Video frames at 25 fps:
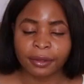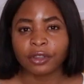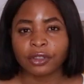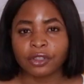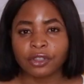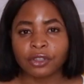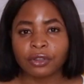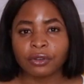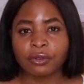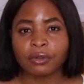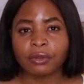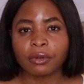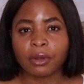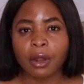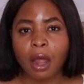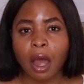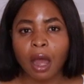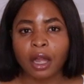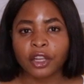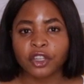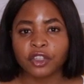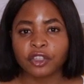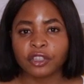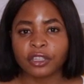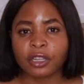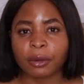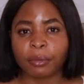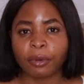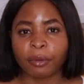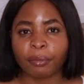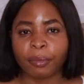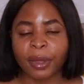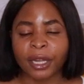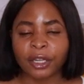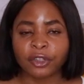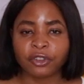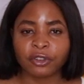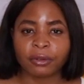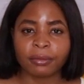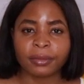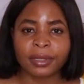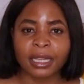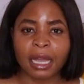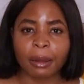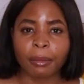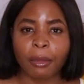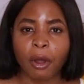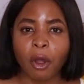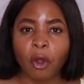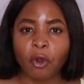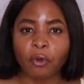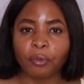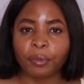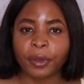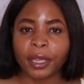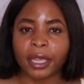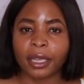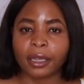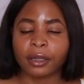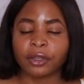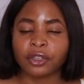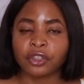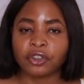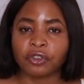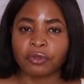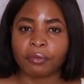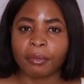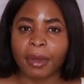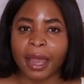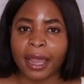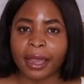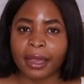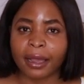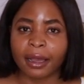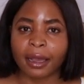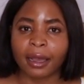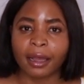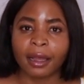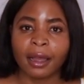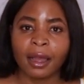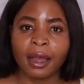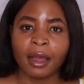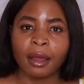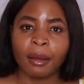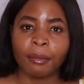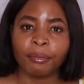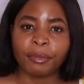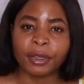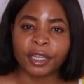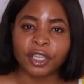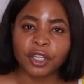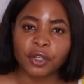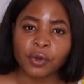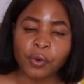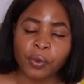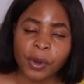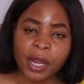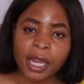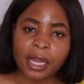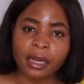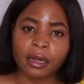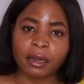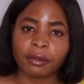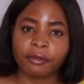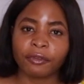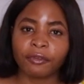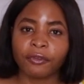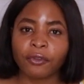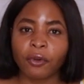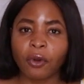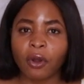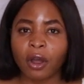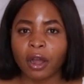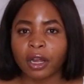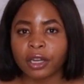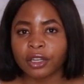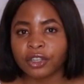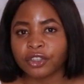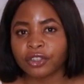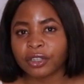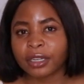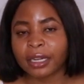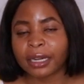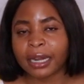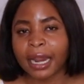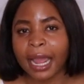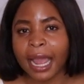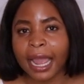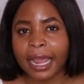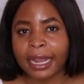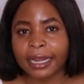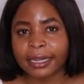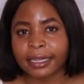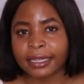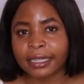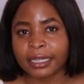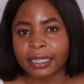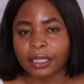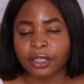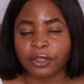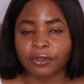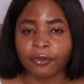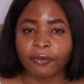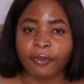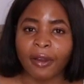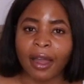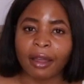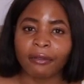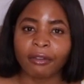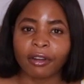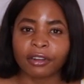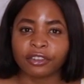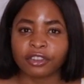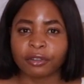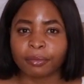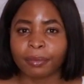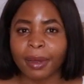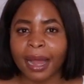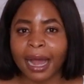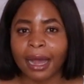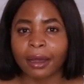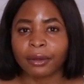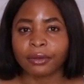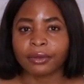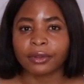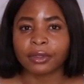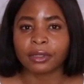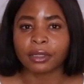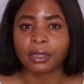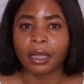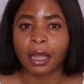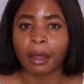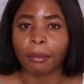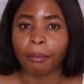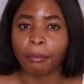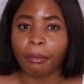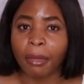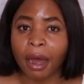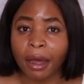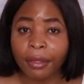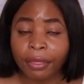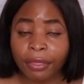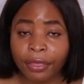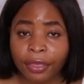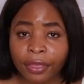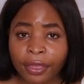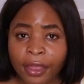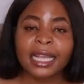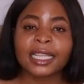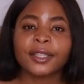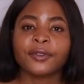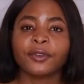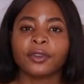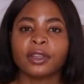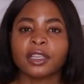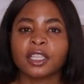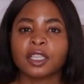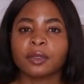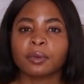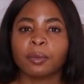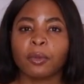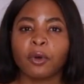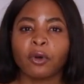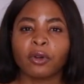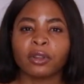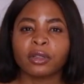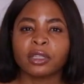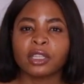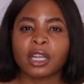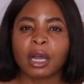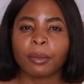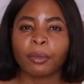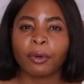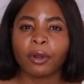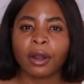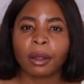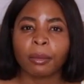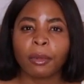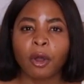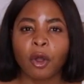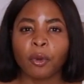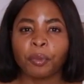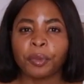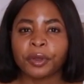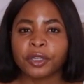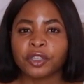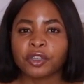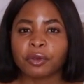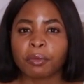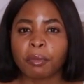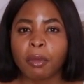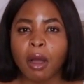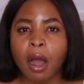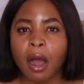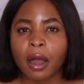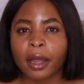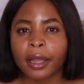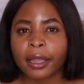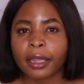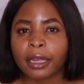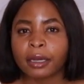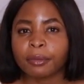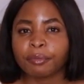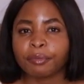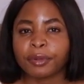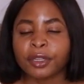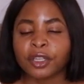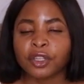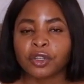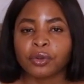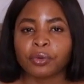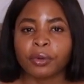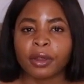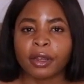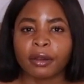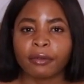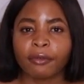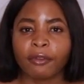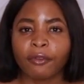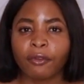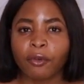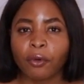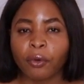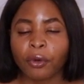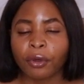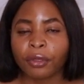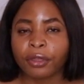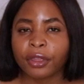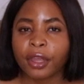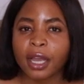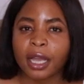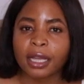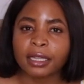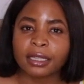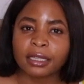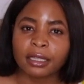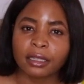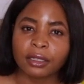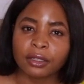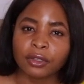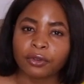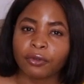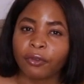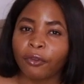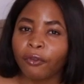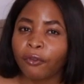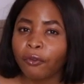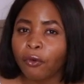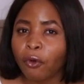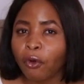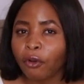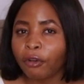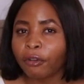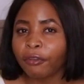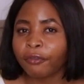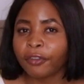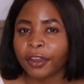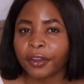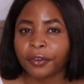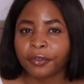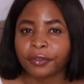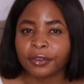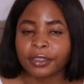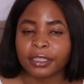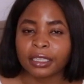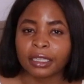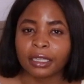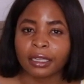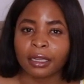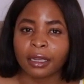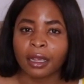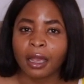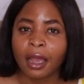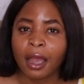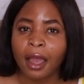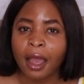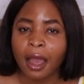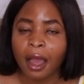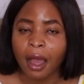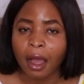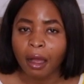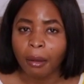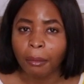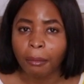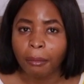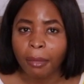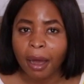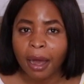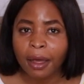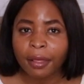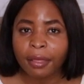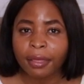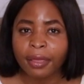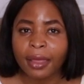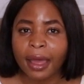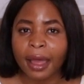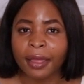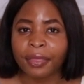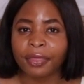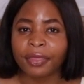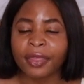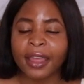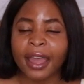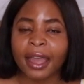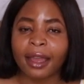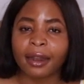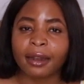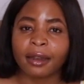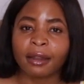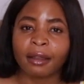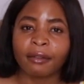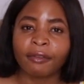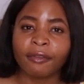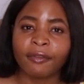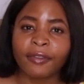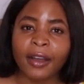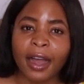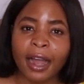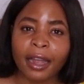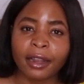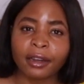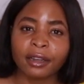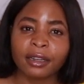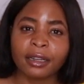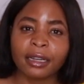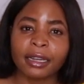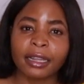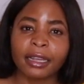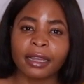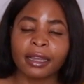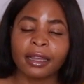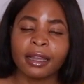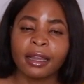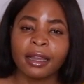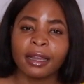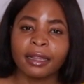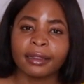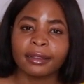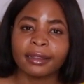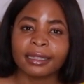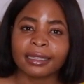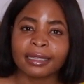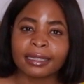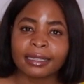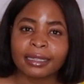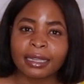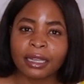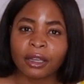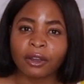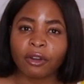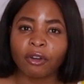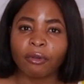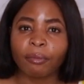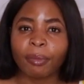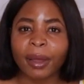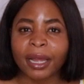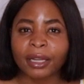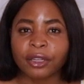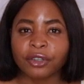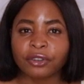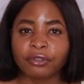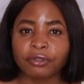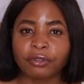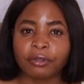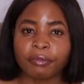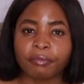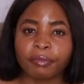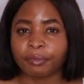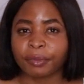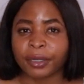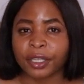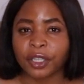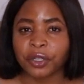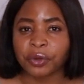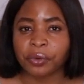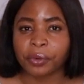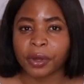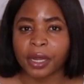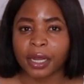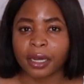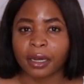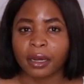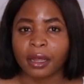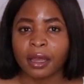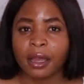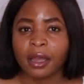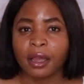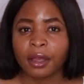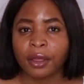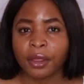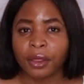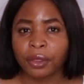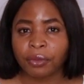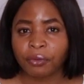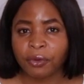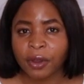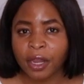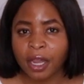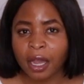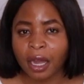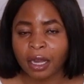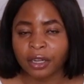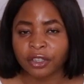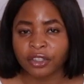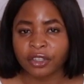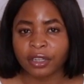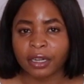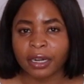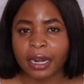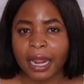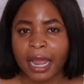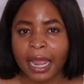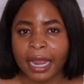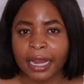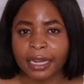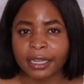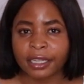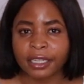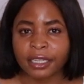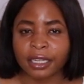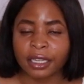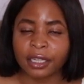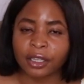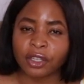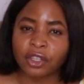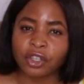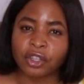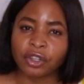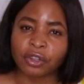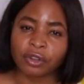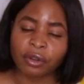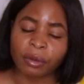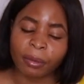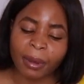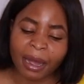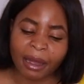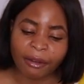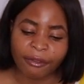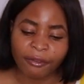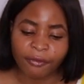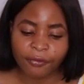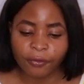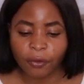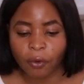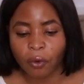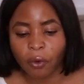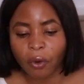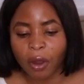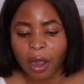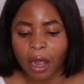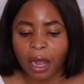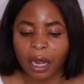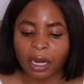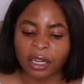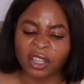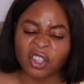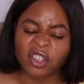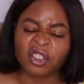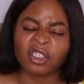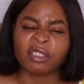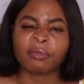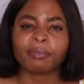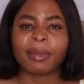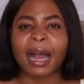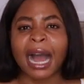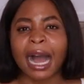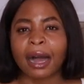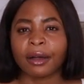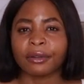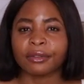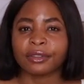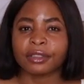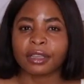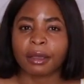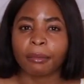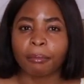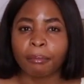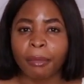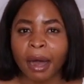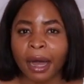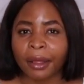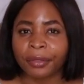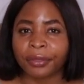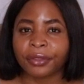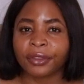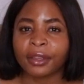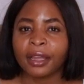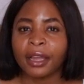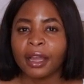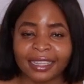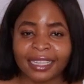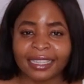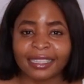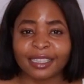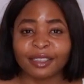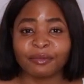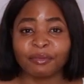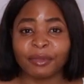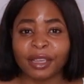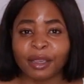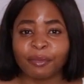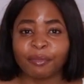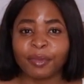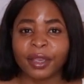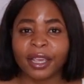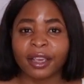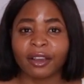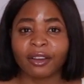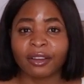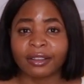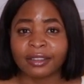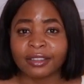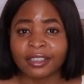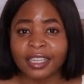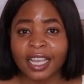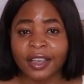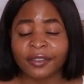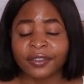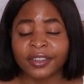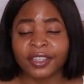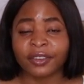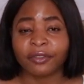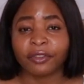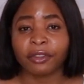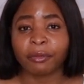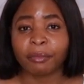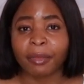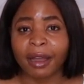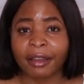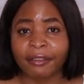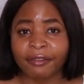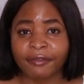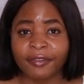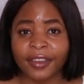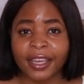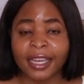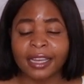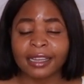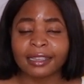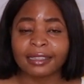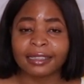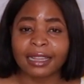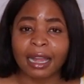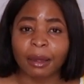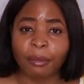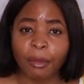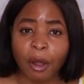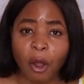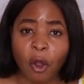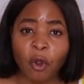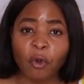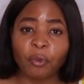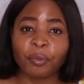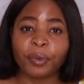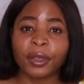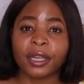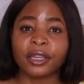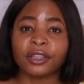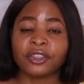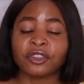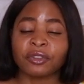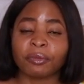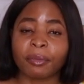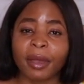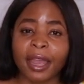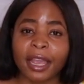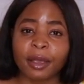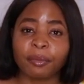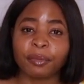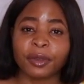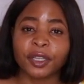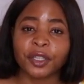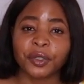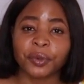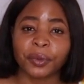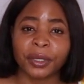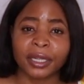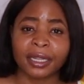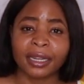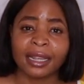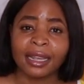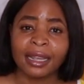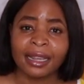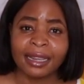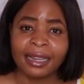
The 2 large double bedrooms, I'm hoping to make between £480 to £500 a month. As for the small double, I'm hoping to market between £430 to £450 a month, and then finally the single bedroom between £380 to about £400 a month. This is me being conservative with my figures. I'm hoping to make between